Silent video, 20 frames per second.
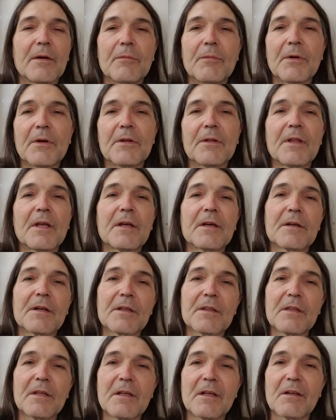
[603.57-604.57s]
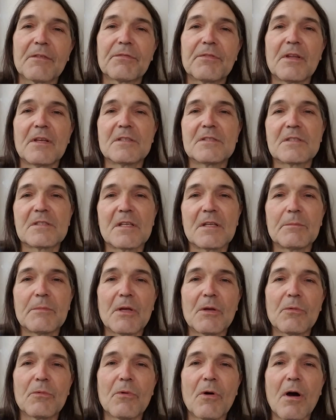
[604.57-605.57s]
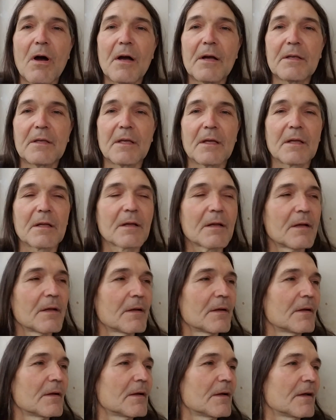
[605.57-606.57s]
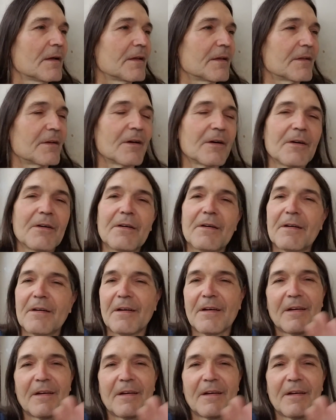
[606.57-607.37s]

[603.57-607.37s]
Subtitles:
what are they going to think if they see me walking, you know?